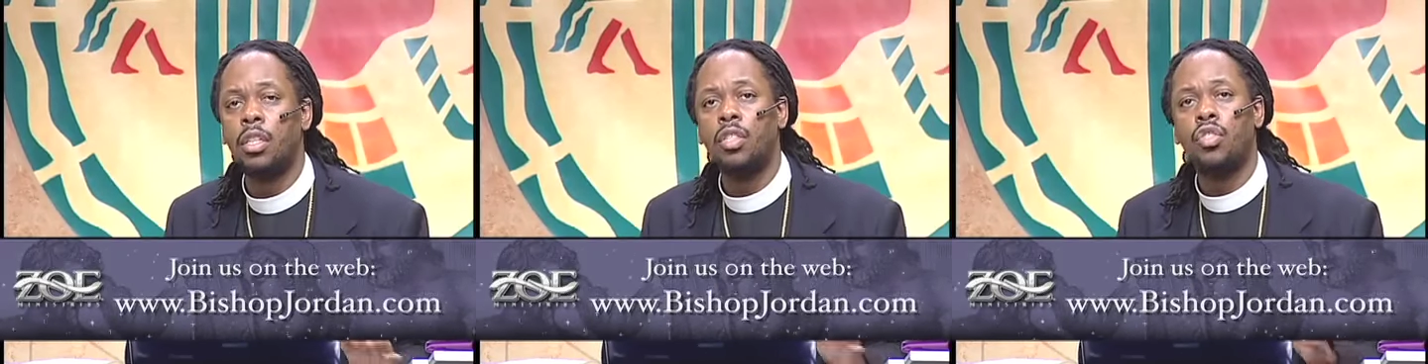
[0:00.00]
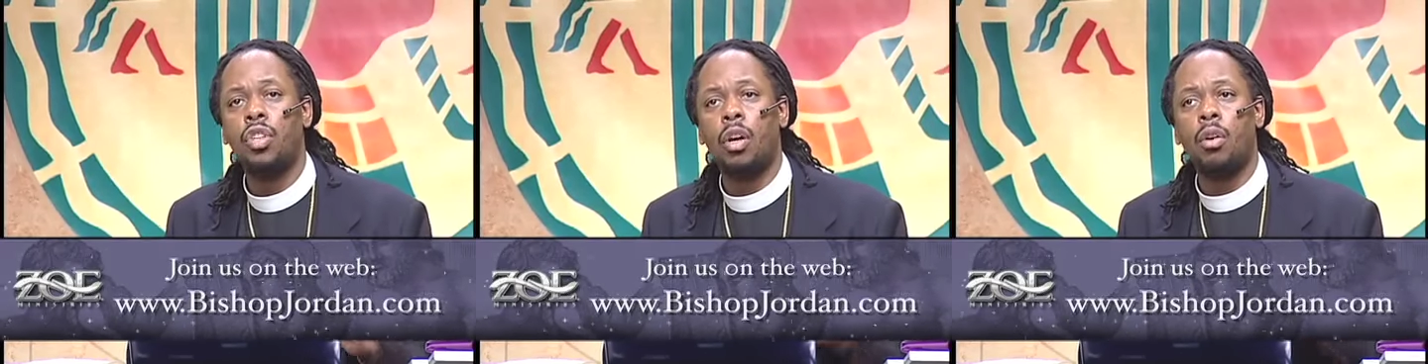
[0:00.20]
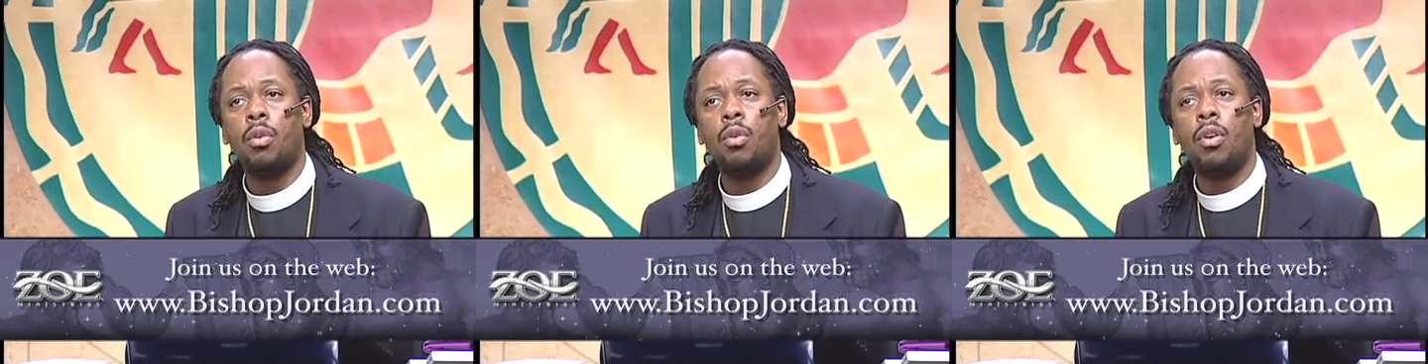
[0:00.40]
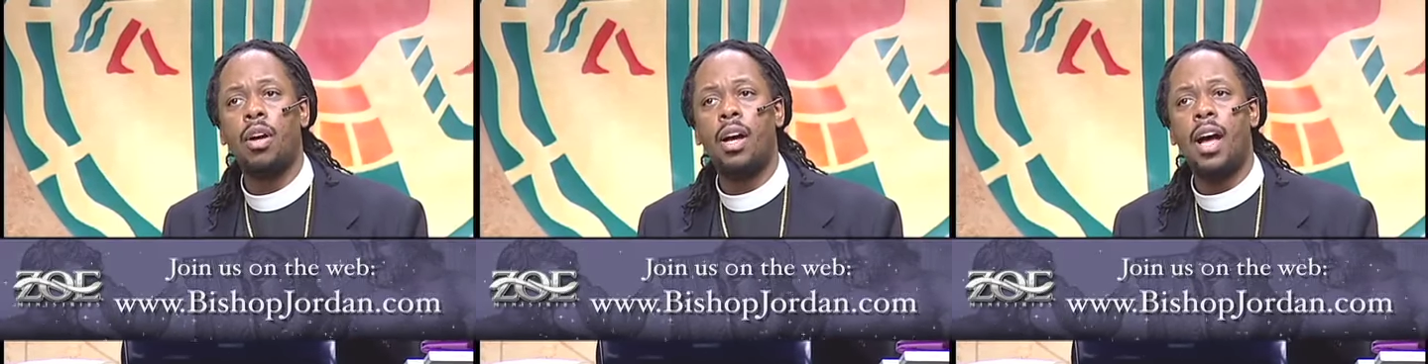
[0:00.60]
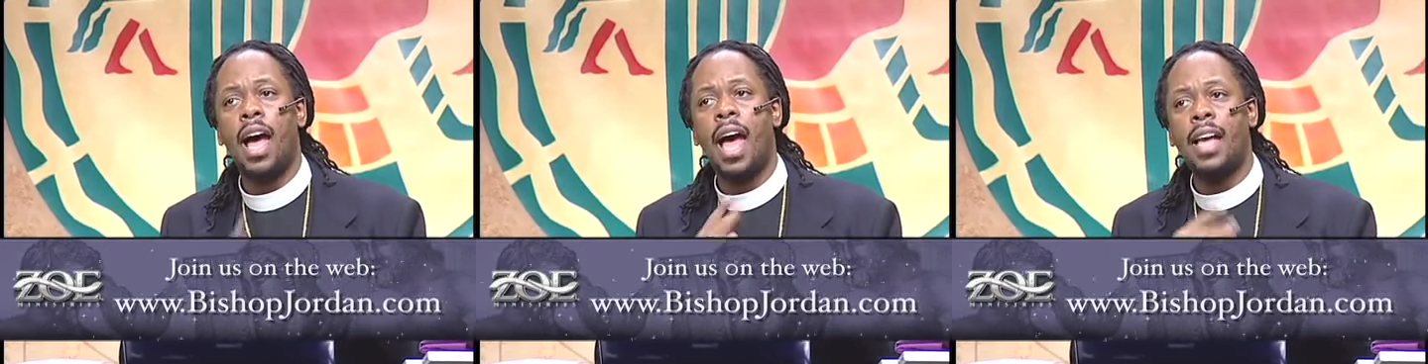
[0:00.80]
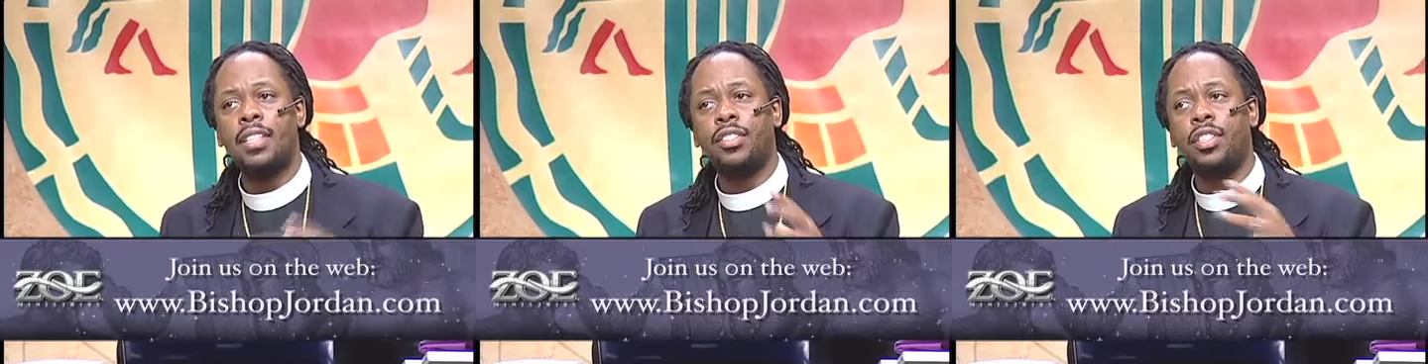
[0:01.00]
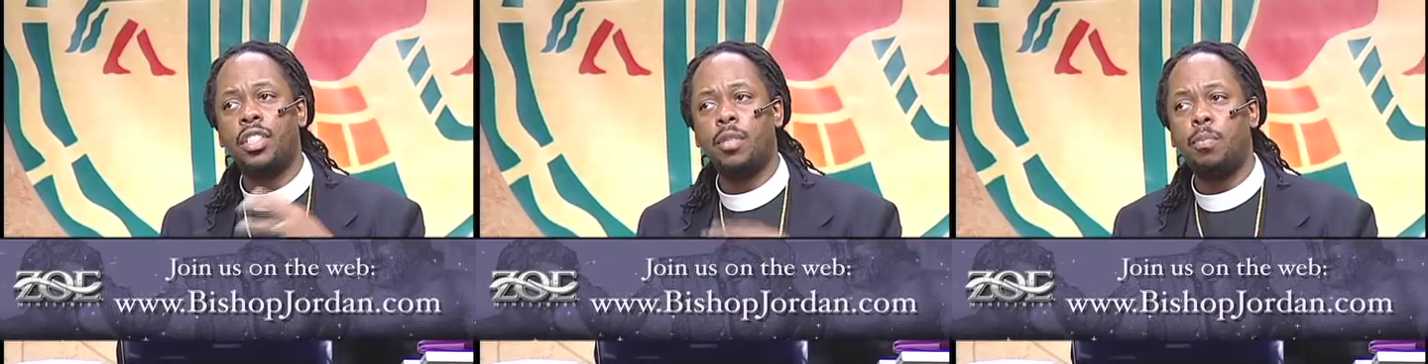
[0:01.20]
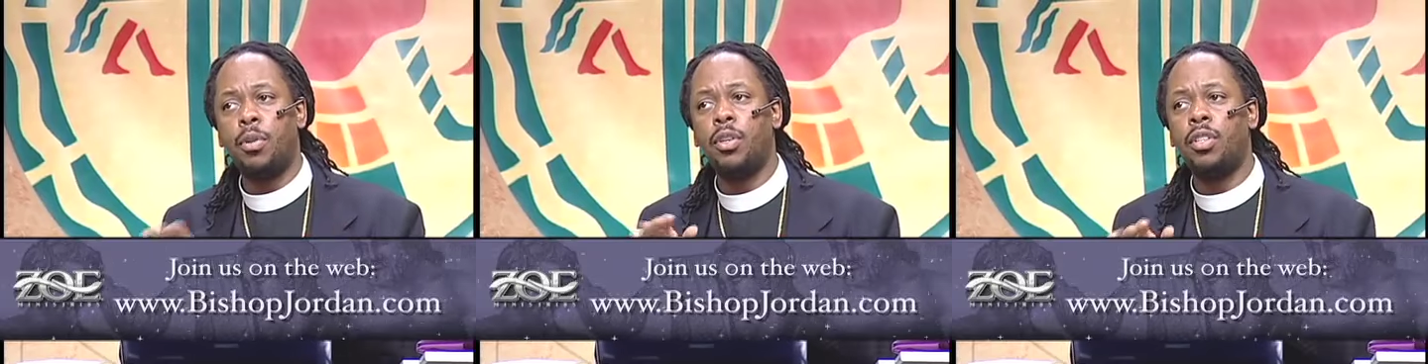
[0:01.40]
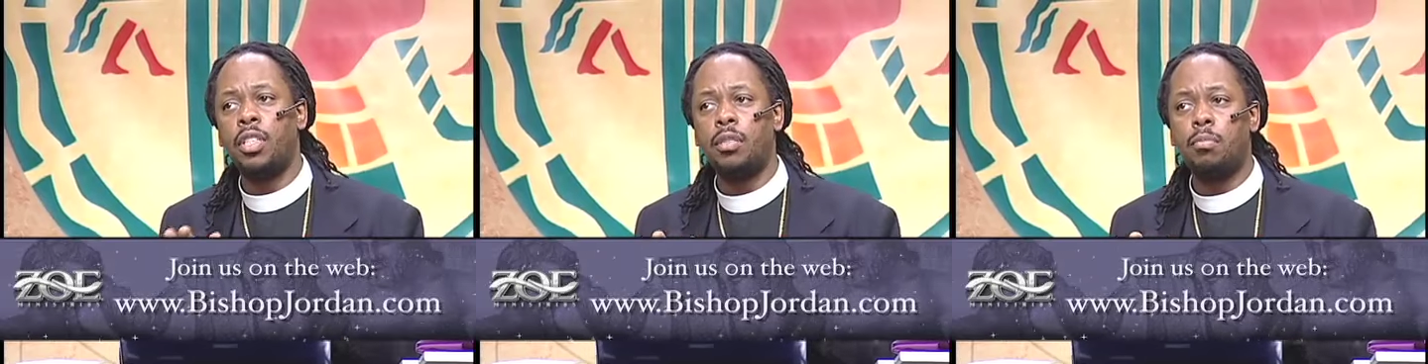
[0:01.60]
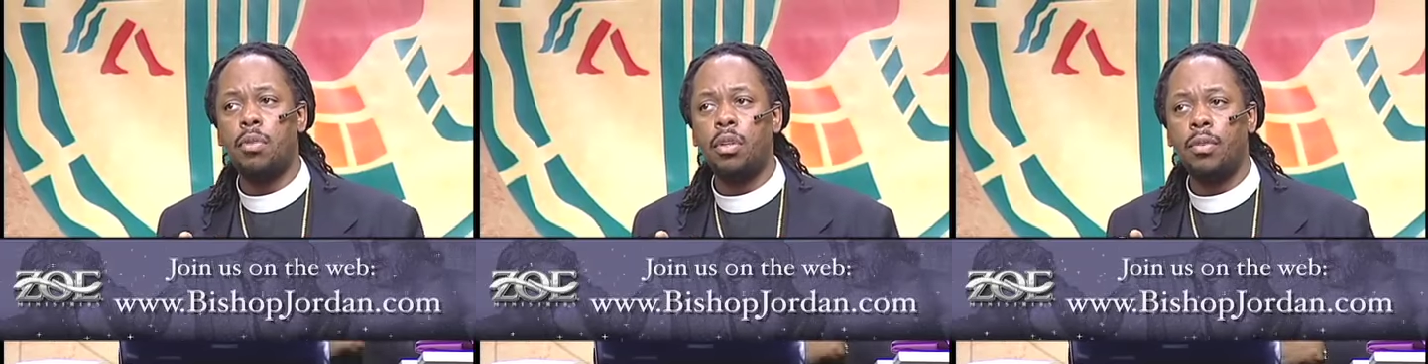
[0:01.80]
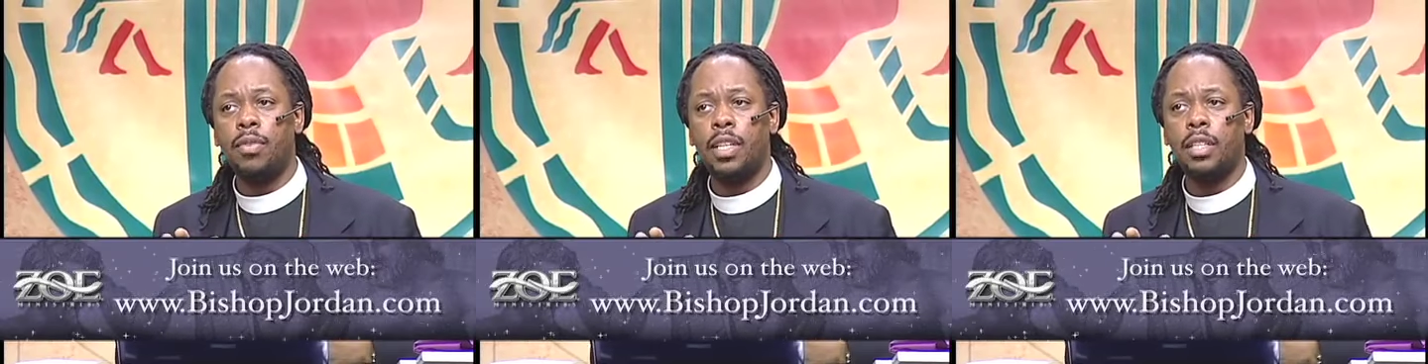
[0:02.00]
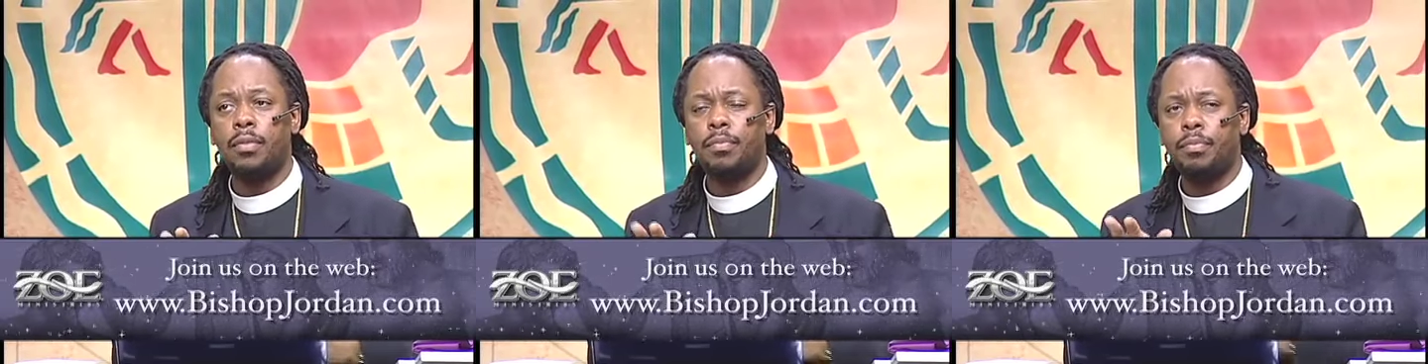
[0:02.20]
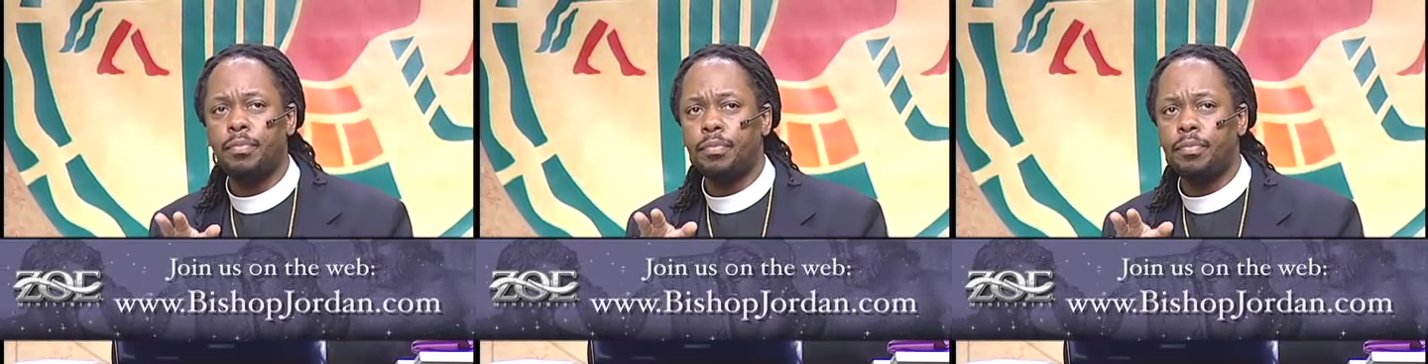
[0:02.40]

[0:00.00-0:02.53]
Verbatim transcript: So as the Spirit is moving